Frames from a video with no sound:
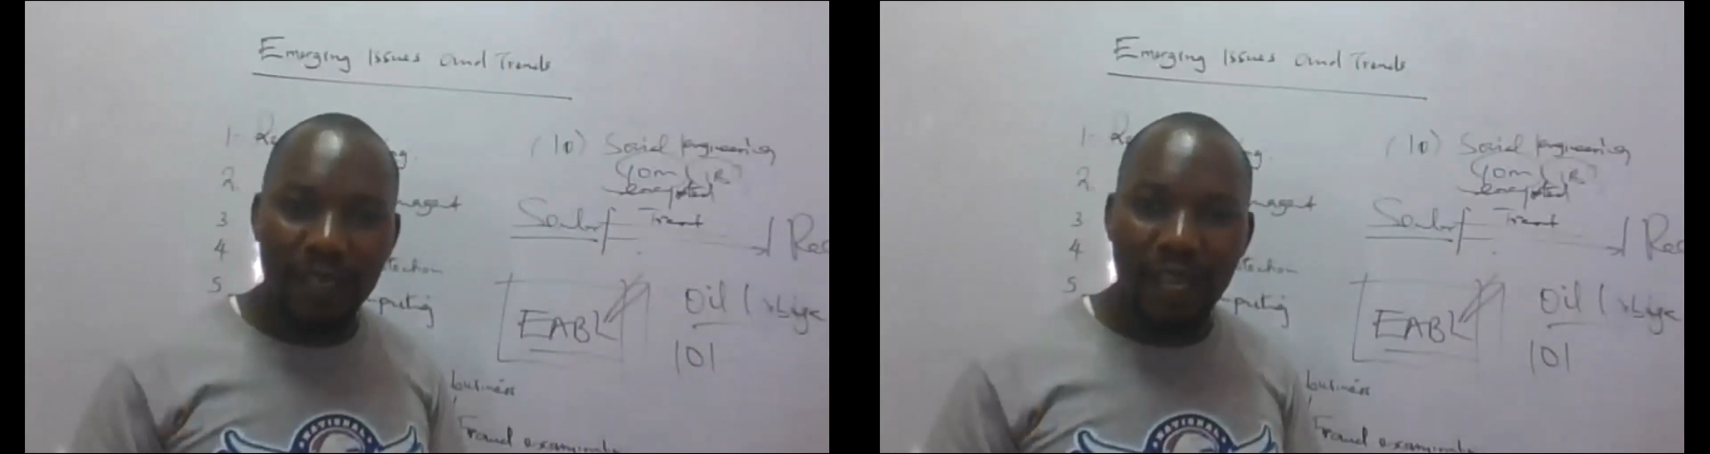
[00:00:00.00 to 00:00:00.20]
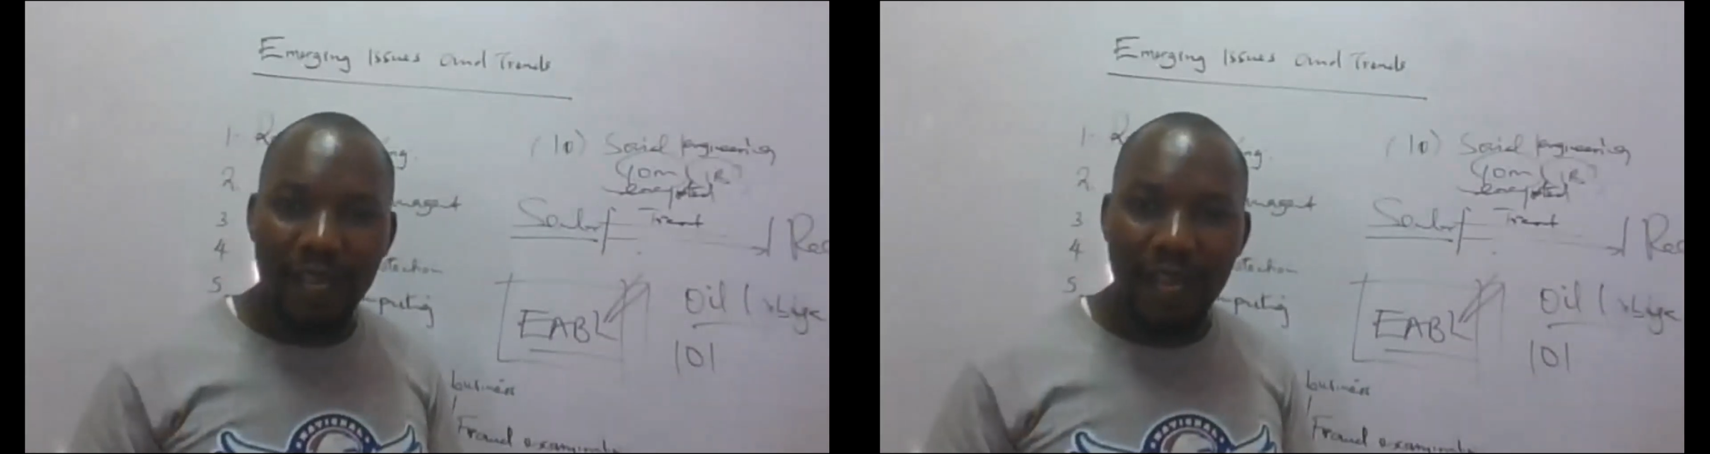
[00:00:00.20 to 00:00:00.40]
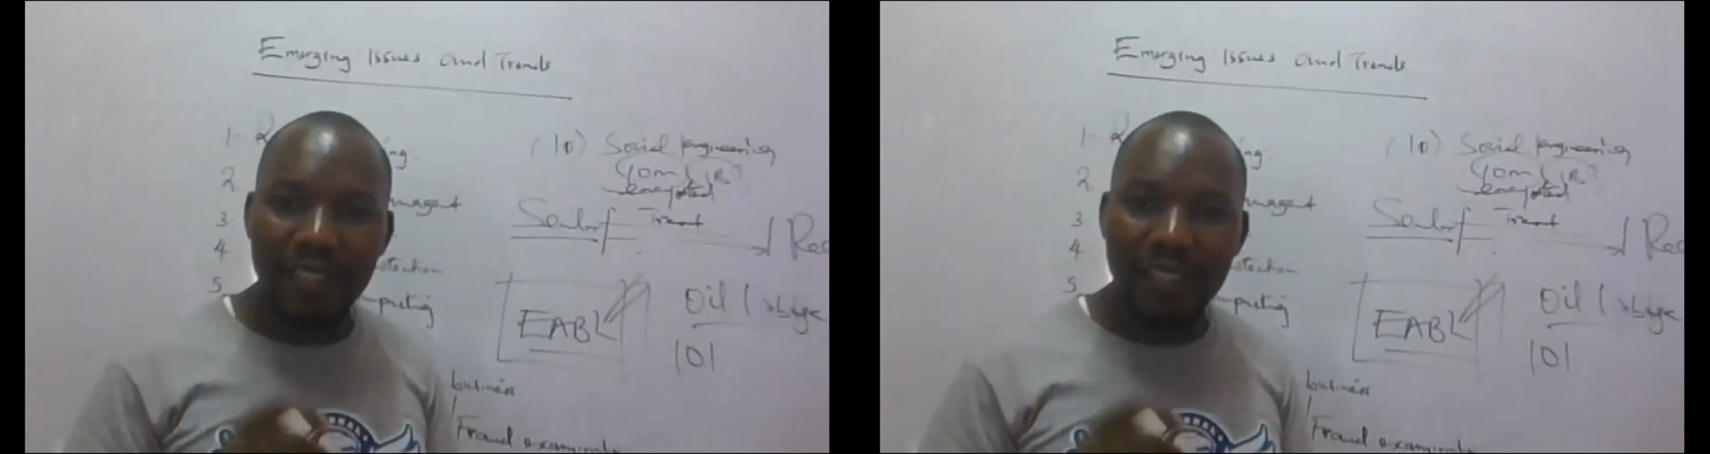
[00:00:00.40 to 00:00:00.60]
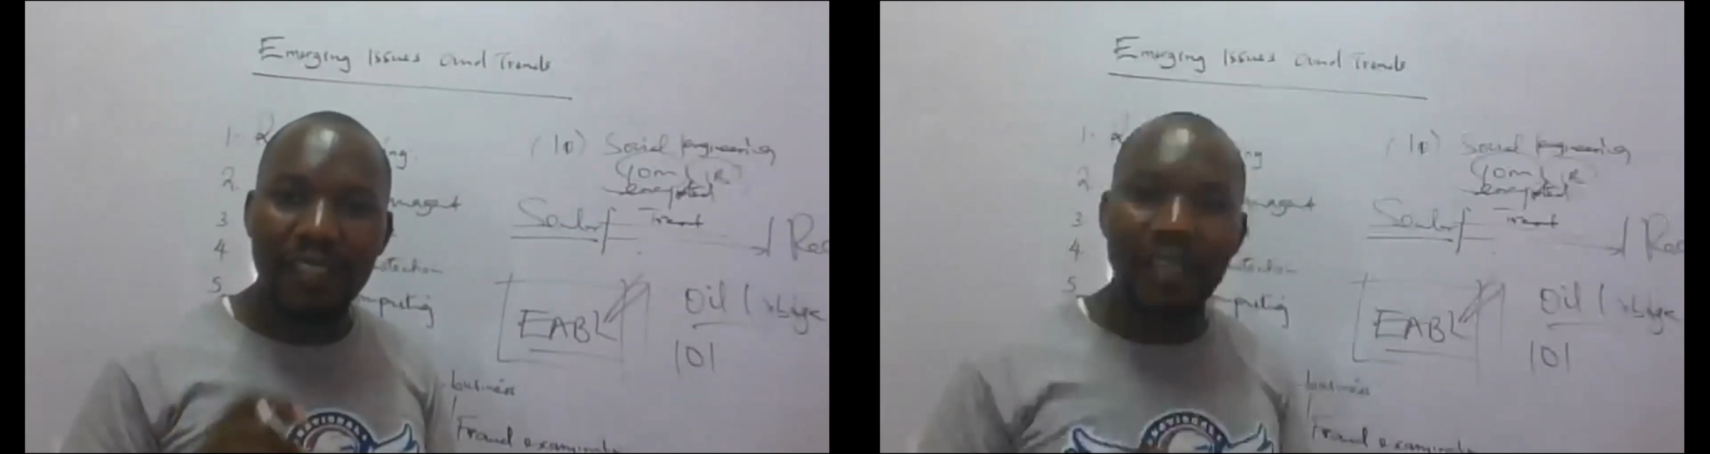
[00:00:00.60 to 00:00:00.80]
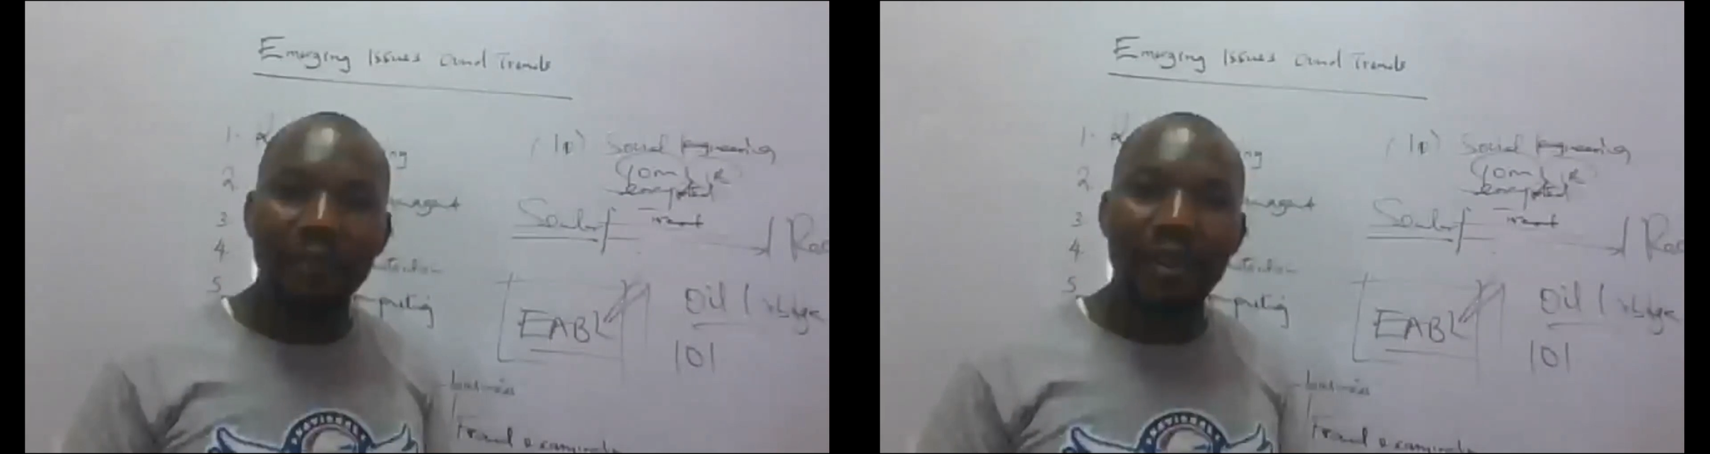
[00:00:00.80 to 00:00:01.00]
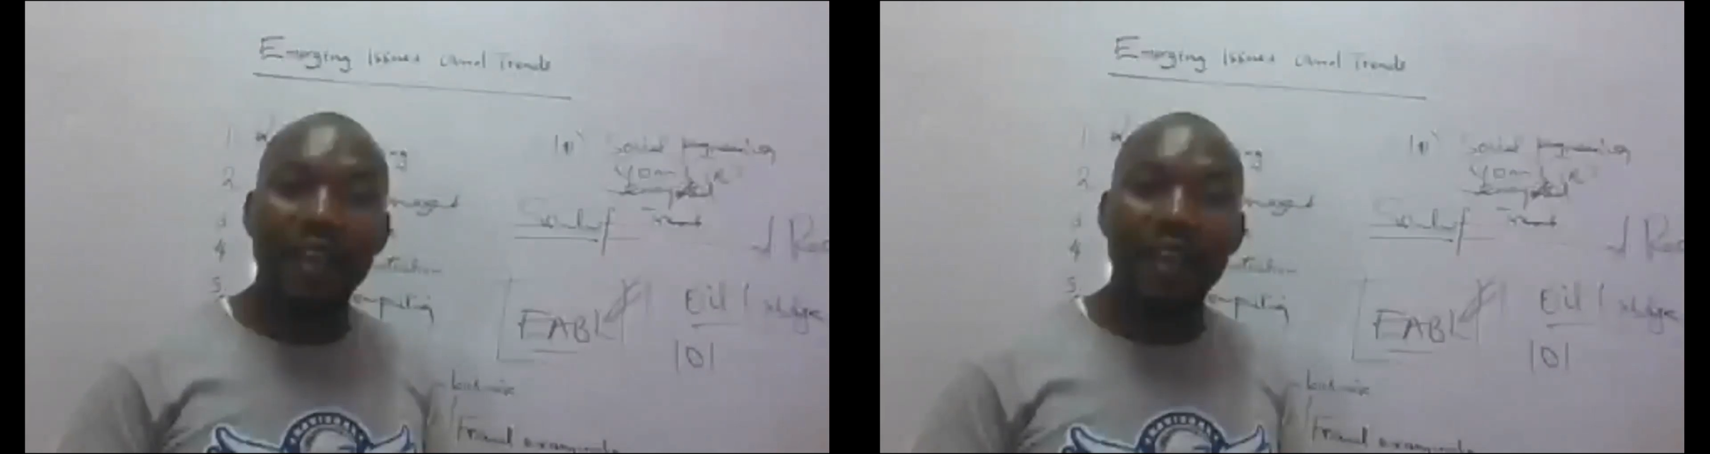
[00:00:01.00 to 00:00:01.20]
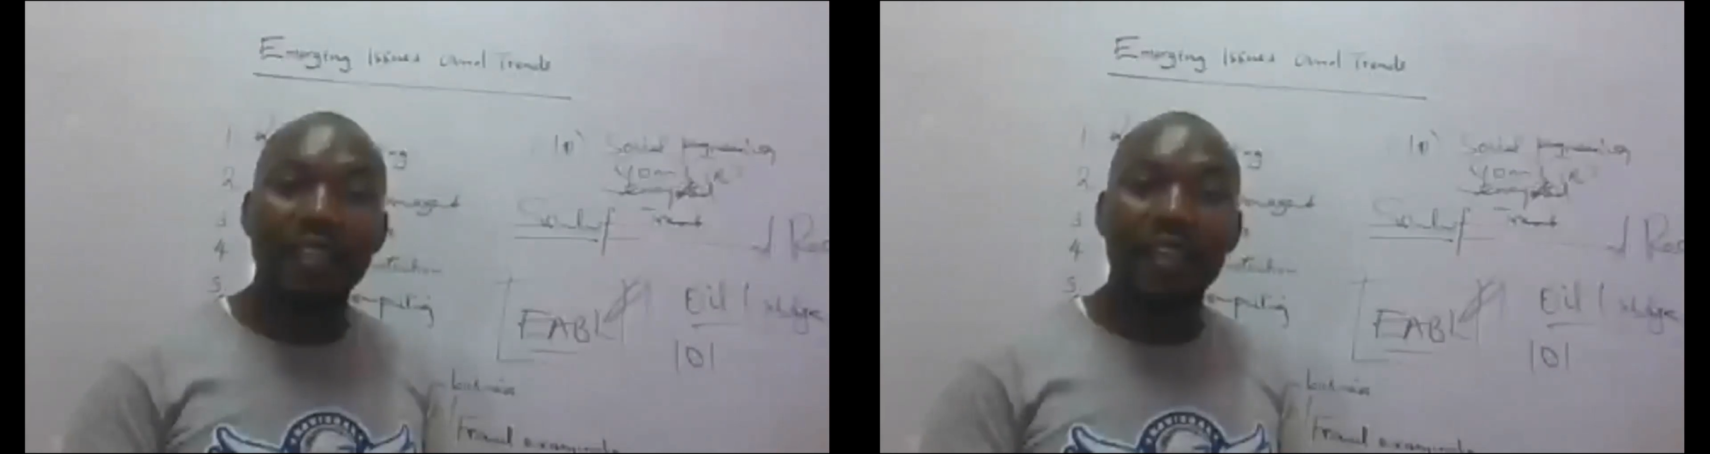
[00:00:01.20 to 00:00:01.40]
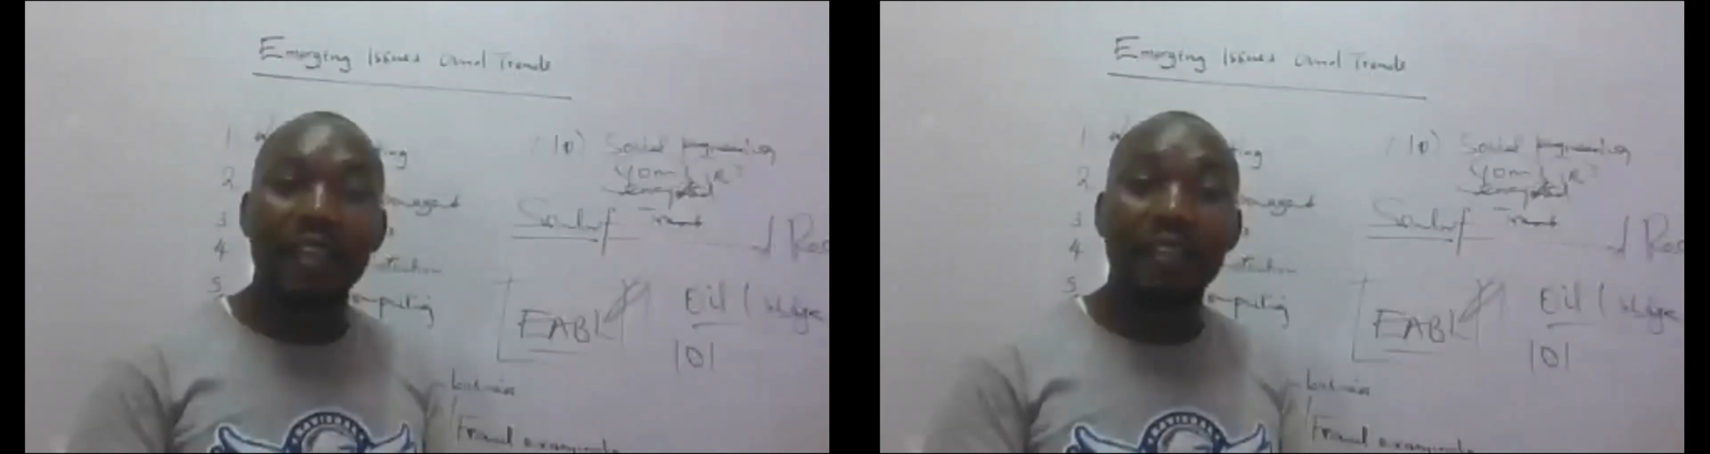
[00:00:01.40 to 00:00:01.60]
he can hack it in a way that